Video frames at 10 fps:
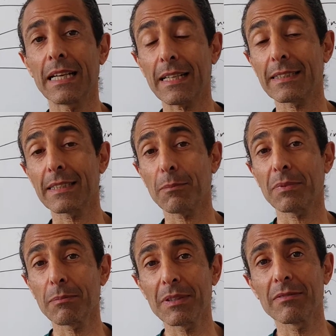
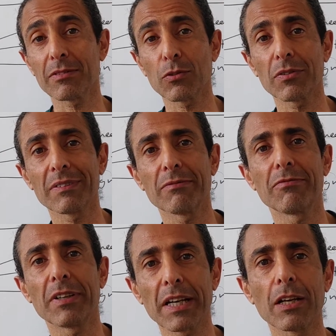acceptable for a
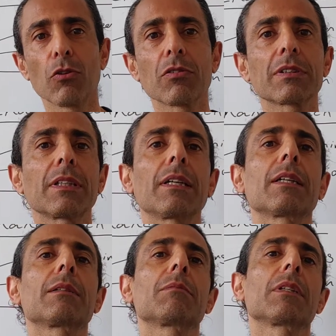very long
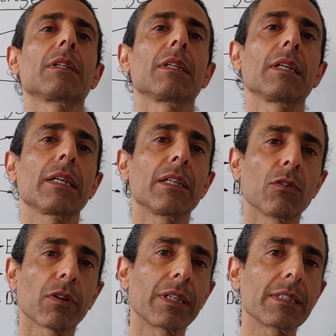time in
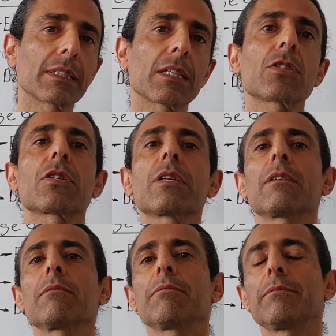
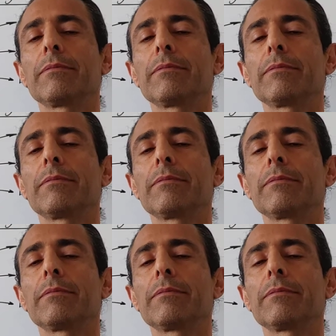organization,